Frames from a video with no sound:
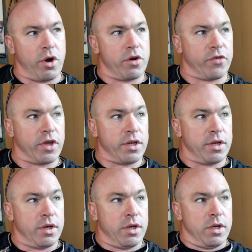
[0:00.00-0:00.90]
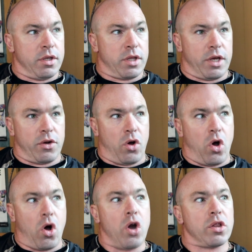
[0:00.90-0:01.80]
part of it, then
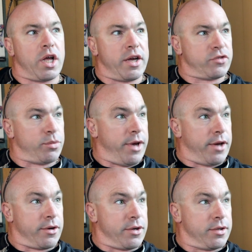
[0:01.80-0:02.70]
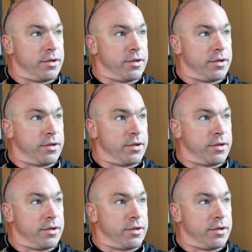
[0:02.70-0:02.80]
all lives matter.